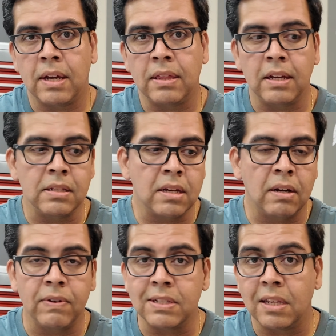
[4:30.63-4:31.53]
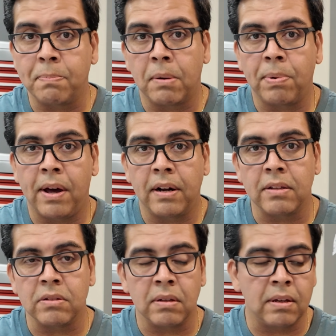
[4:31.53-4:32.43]
I think it's kind of a sleeper product
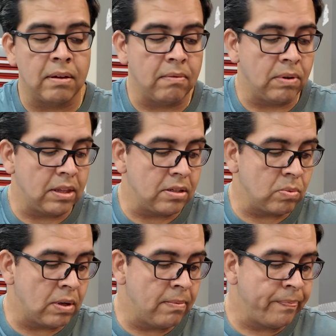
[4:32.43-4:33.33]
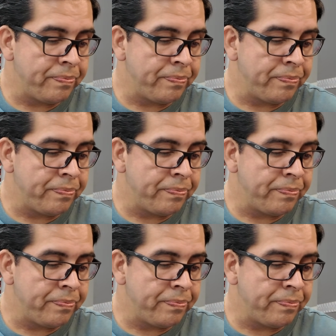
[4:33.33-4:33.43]
with this one.